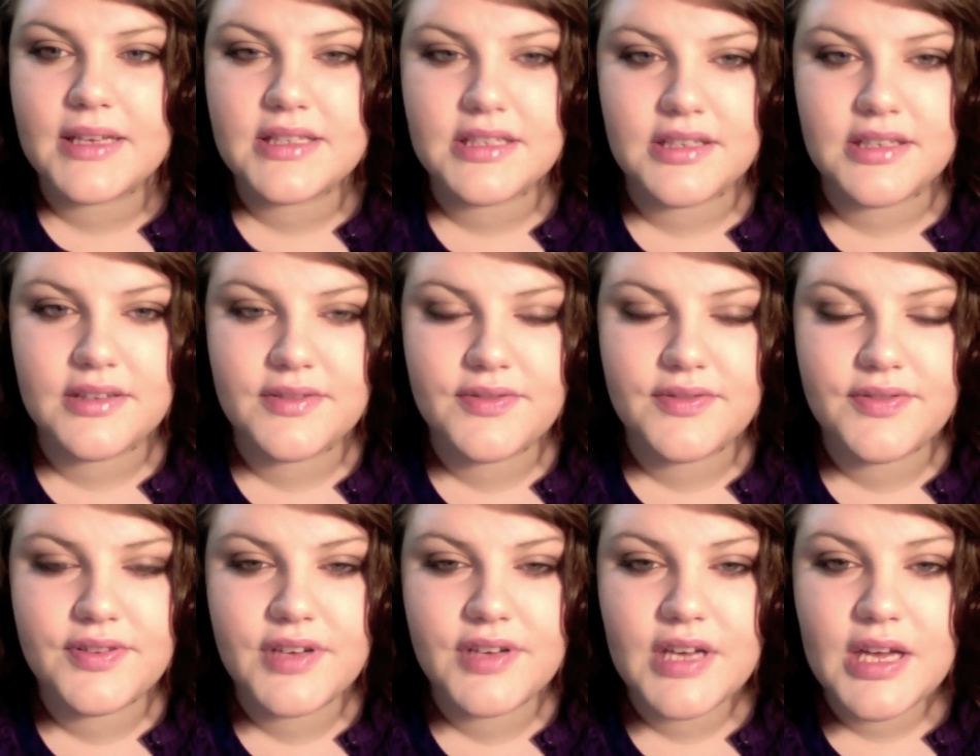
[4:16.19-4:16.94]

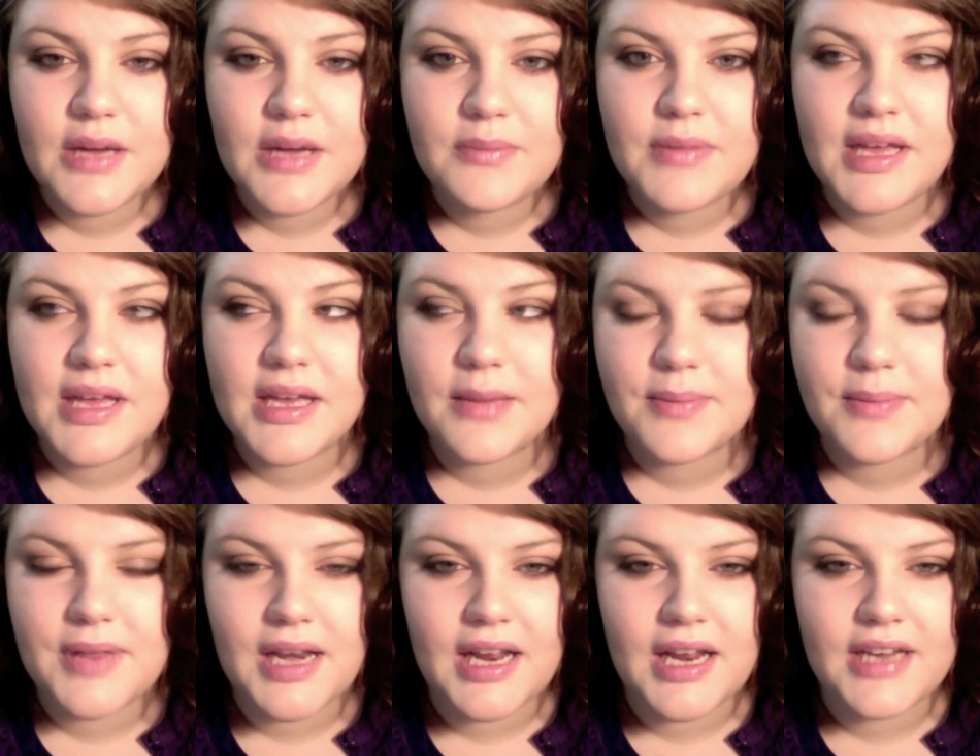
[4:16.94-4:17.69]
of makeup
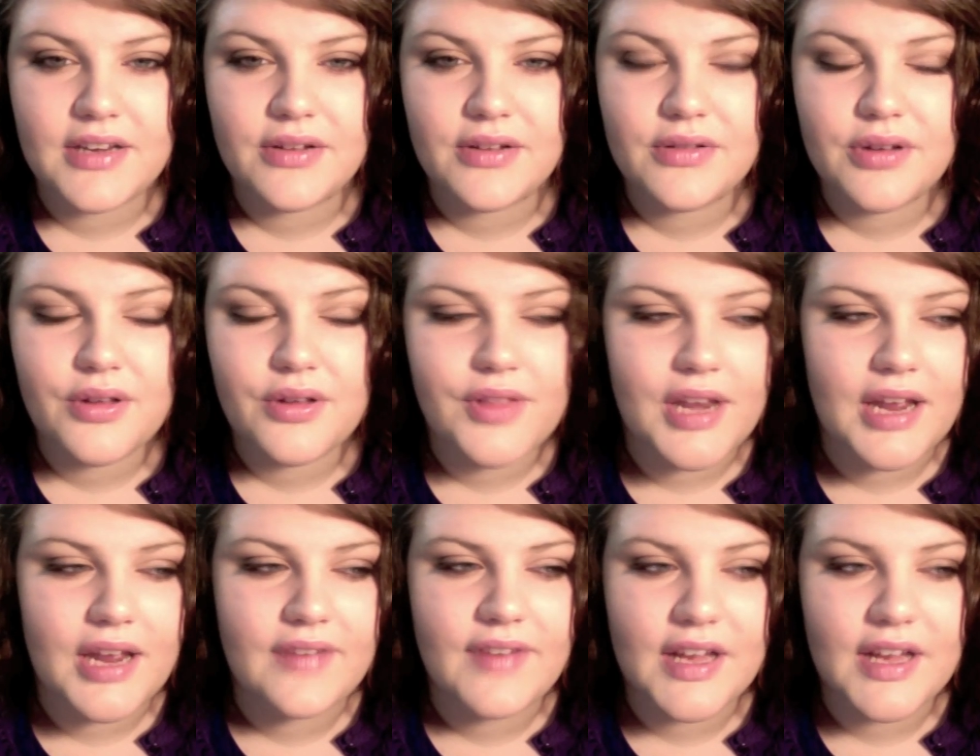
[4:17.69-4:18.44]
that I don't know
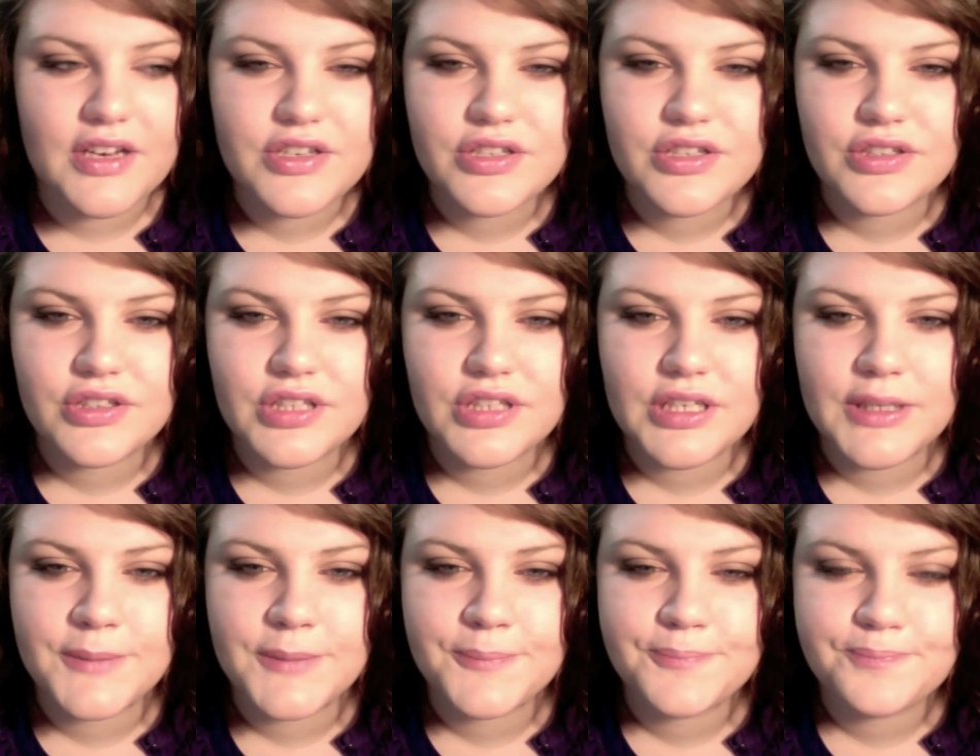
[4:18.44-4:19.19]
that I've
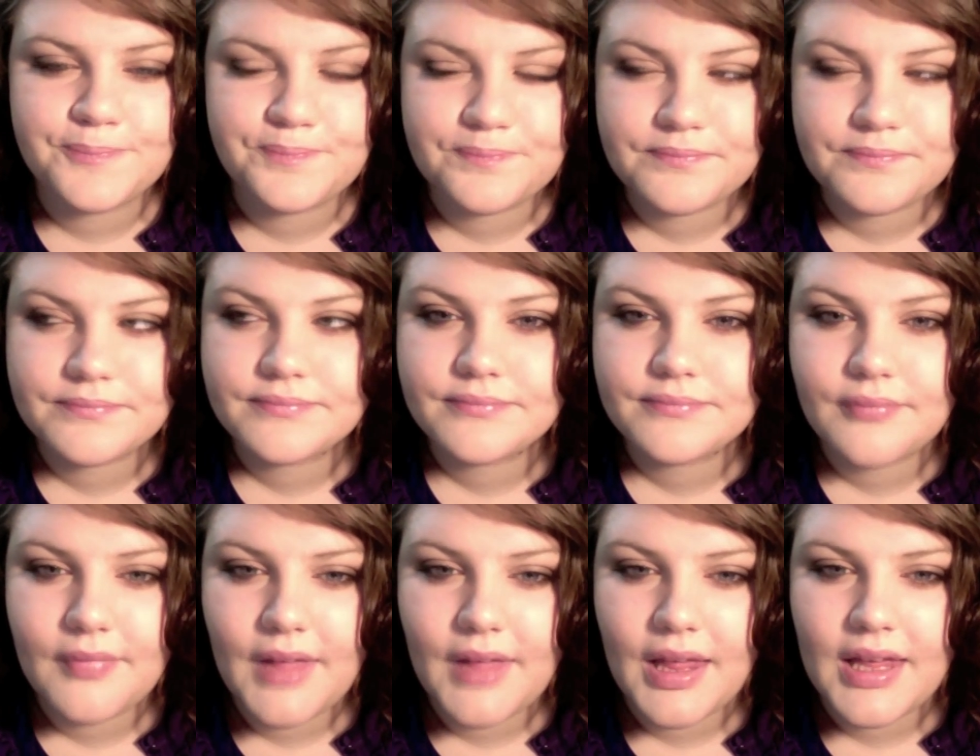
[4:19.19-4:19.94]
actually
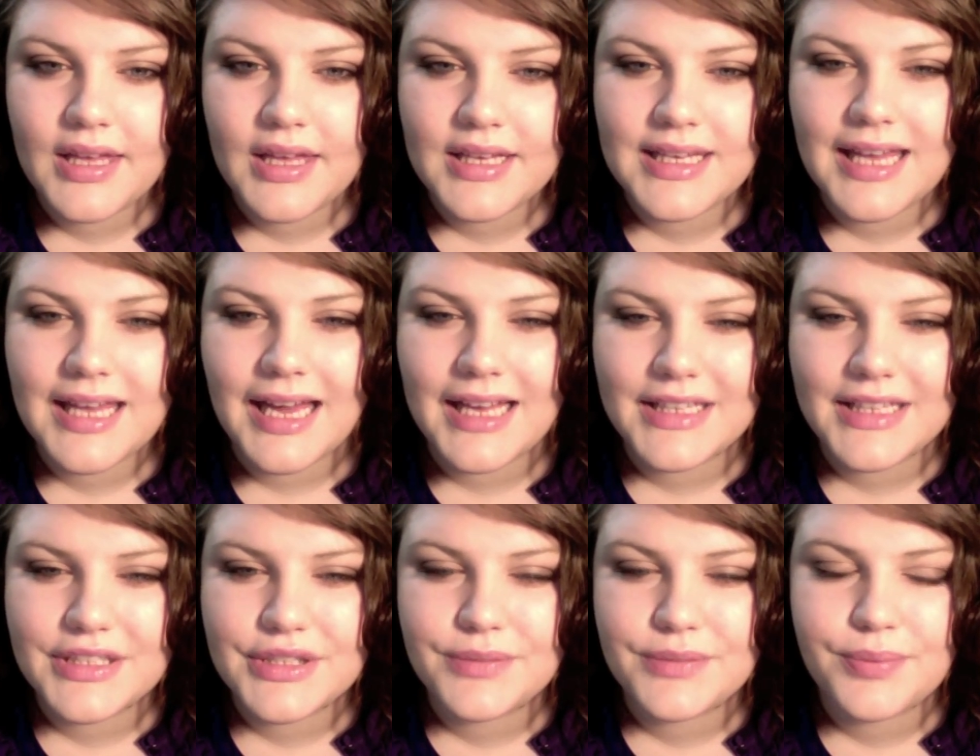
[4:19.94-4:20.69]

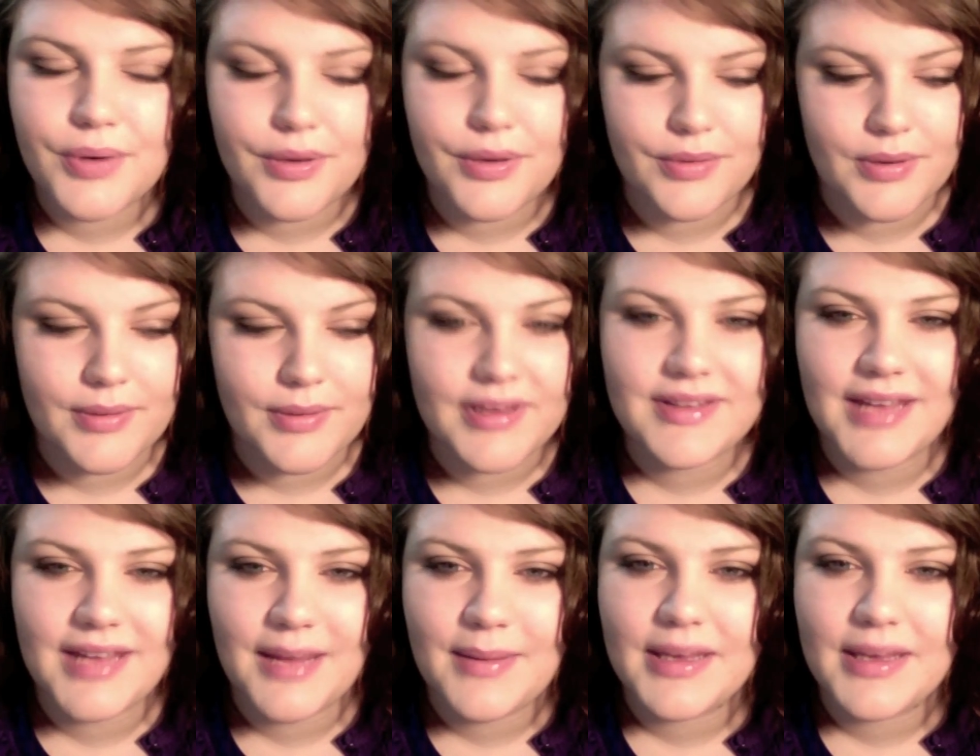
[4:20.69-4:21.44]
gotten to a point where I'm
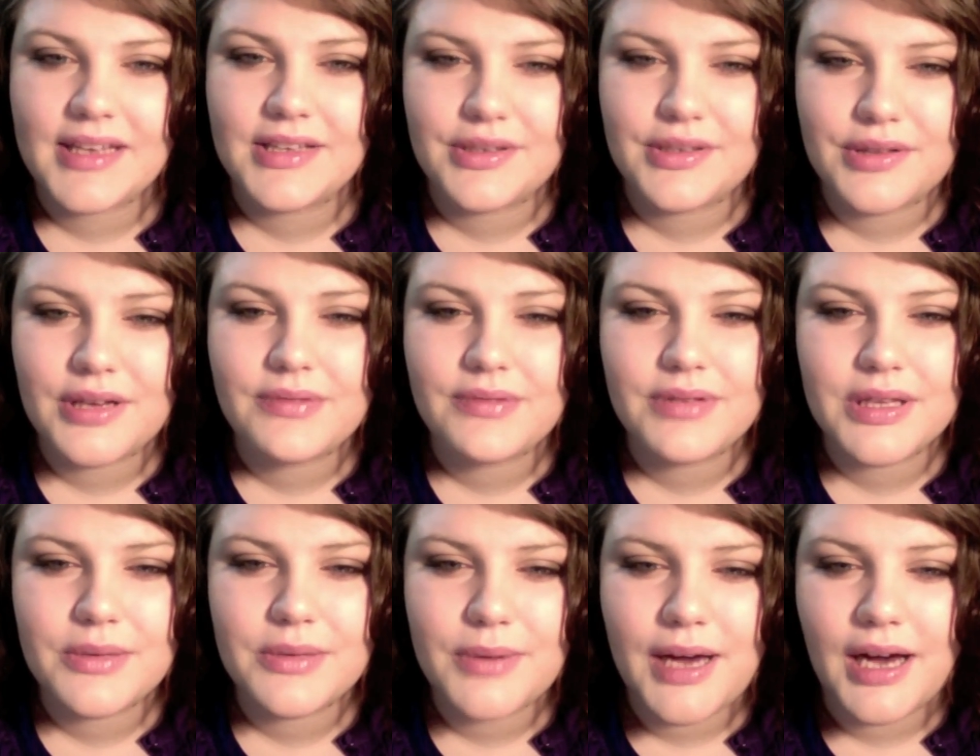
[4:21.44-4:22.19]
like, damn, I can do that
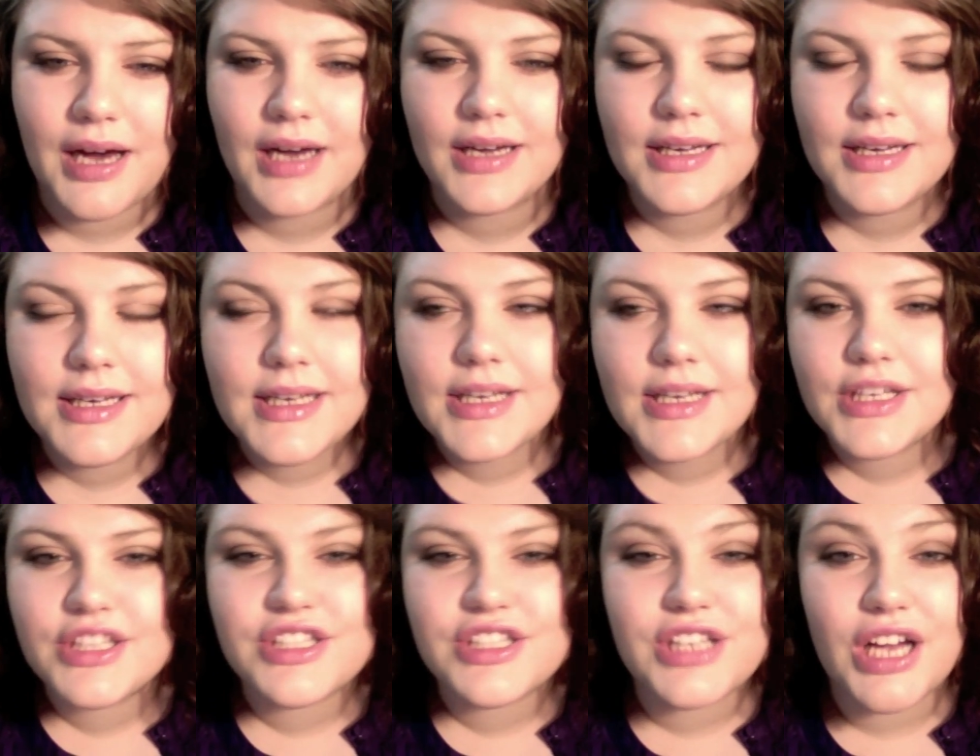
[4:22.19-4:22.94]
really well.
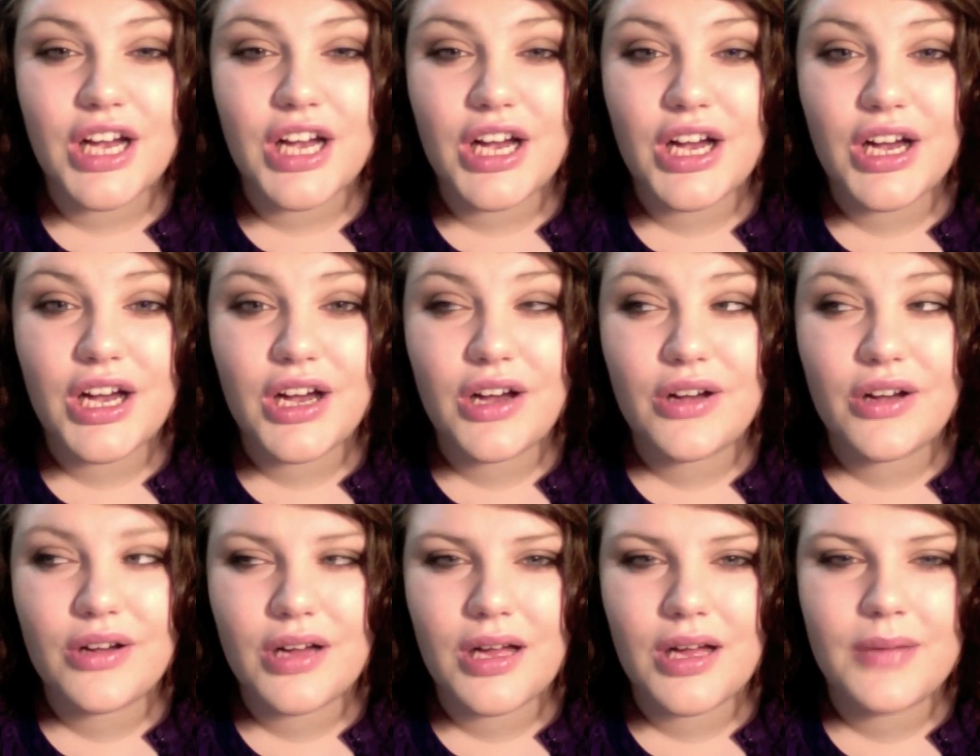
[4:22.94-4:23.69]
So,
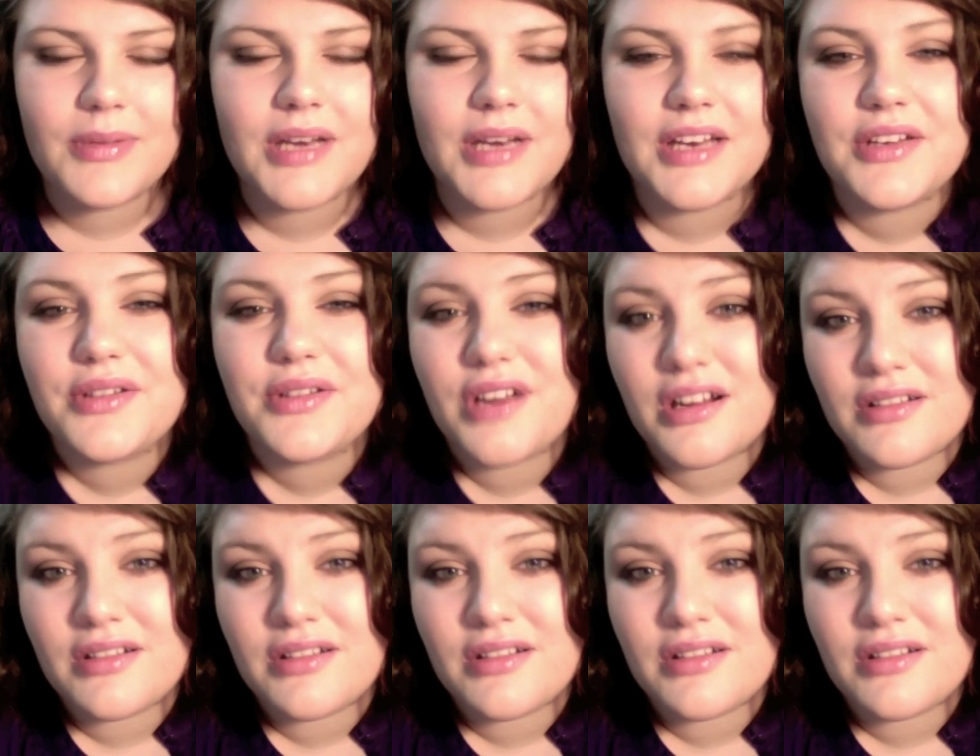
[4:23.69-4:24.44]
I mean, I do it
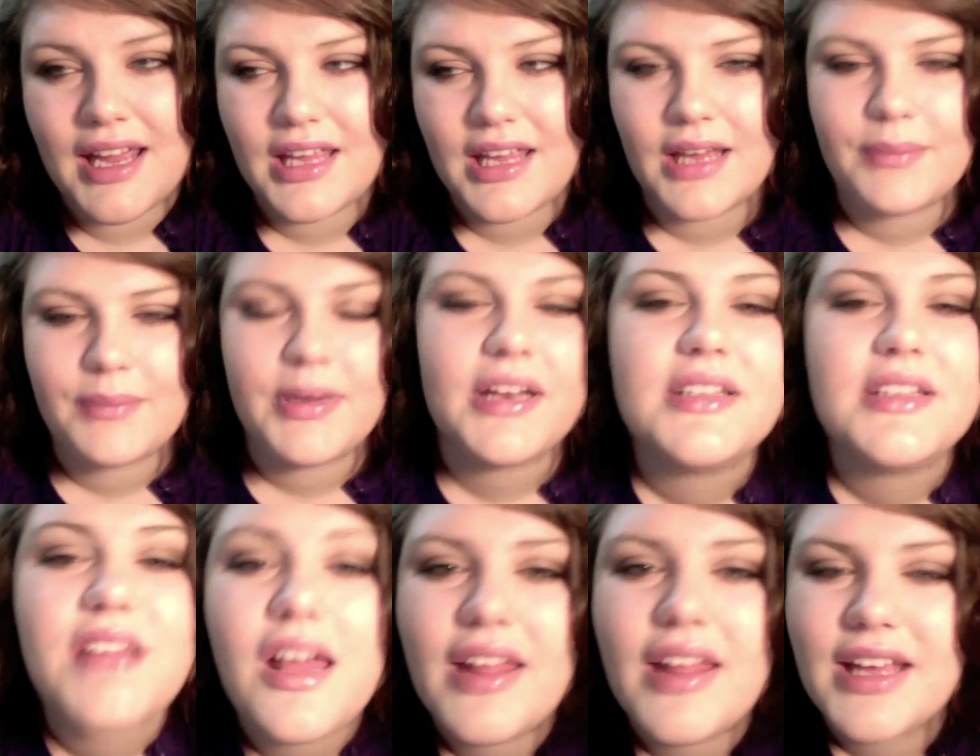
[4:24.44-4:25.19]
alright, but
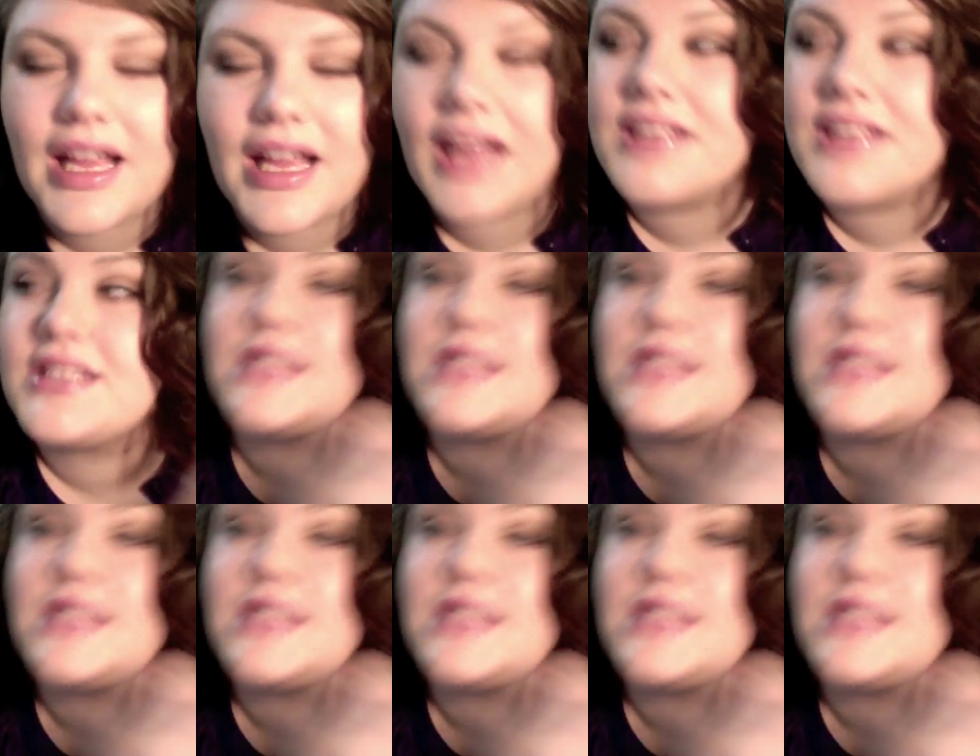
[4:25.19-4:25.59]
it's not like I see